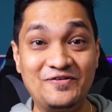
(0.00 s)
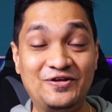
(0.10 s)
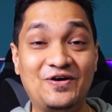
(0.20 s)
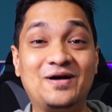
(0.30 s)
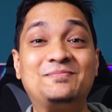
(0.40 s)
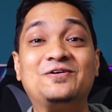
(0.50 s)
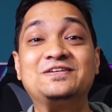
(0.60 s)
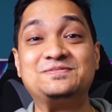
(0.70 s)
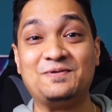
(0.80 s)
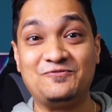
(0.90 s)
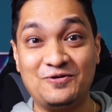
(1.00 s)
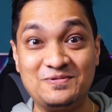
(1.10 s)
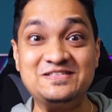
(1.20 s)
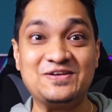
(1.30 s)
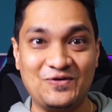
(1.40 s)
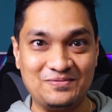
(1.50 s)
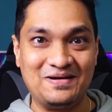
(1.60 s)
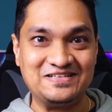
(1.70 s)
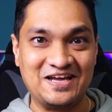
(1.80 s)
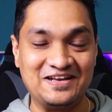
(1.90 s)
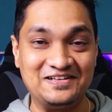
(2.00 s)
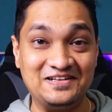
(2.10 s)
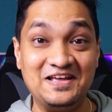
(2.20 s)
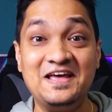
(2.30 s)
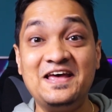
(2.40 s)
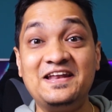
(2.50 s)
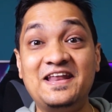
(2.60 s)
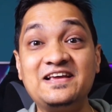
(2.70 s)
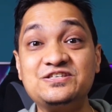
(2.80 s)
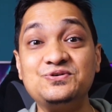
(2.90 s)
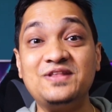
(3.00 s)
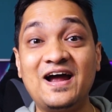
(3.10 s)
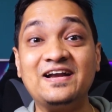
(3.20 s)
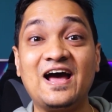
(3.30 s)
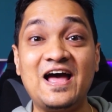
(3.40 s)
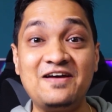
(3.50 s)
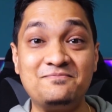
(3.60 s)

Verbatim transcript: video about its performance on my channel. Next to that, I have